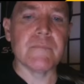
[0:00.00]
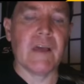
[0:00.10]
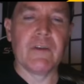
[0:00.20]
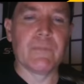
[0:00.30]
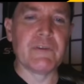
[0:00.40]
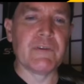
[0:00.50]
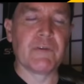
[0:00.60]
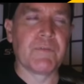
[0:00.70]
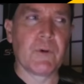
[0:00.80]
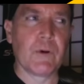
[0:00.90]
especially
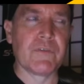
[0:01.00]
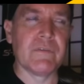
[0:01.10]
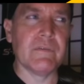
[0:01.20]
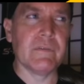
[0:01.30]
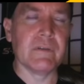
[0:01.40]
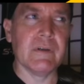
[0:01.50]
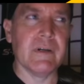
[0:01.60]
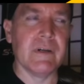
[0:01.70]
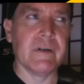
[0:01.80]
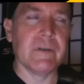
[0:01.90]
this first
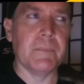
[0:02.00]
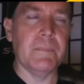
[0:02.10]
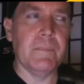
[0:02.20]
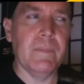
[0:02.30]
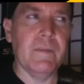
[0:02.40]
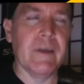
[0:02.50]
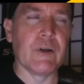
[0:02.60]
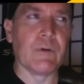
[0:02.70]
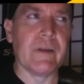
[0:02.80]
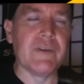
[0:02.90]
uh
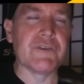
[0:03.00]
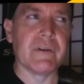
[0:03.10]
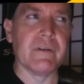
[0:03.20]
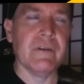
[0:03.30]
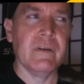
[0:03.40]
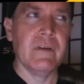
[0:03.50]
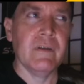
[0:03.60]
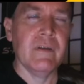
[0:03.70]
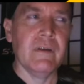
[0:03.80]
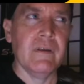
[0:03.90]
iteration,
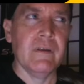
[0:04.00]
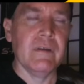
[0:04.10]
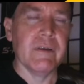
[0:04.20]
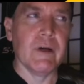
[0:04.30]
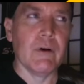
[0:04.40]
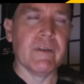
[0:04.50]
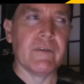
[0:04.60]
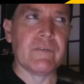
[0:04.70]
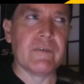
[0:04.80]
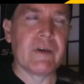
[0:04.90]
you know,
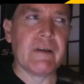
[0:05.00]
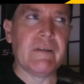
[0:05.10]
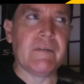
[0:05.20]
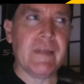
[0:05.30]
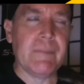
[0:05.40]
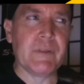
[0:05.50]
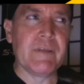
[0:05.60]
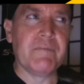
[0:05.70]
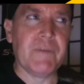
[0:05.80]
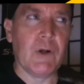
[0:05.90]
this this kind of deeply
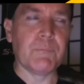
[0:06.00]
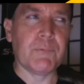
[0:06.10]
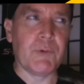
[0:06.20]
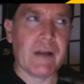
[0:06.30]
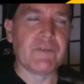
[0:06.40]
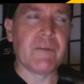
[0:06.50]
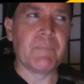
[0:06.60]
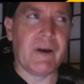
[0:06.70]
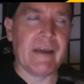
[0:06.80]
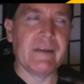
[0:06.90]
felt Protestant
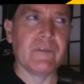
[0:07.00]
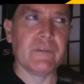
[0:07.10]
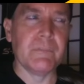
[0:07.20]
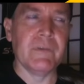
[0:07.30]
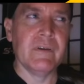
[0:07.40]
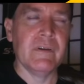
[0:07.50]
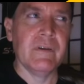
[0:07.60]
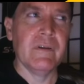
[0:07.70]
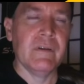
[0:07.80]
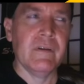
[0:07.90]
pietism
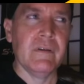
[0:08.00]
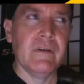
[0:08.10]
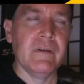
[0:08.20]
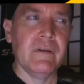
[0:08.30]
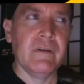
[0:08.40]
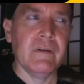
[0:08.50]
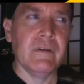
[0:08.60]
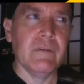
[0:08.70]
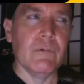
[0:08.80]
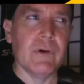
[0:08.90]

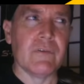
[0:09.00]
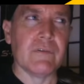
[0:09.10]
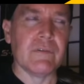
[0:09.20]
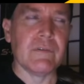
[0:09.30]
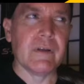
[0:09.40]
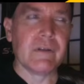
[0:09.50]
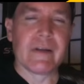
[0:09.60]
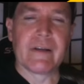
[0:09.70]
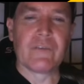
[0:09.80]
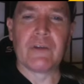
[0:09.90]
was uh, like
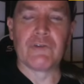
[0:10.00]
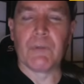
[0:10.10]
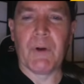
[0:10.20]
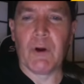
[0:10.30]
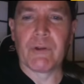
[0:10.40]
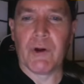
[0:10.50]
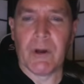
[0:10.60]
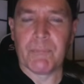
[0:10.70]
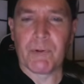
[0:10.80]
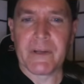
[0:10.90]
an essential part of their
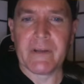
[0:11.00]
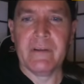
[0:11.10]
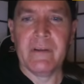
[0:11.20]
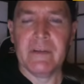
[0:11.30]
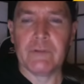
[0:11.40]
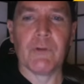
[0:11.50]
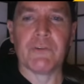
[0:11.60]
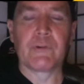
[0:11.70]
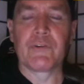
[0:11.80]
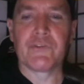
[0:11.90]
upbringing, as well as
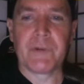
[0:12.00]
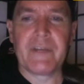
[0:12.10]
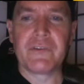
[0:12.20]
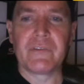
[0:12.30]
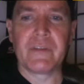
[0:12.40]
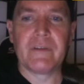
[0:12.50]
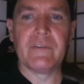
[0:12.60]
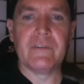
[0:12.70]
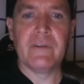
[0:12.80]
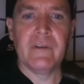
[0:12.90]
other strange things.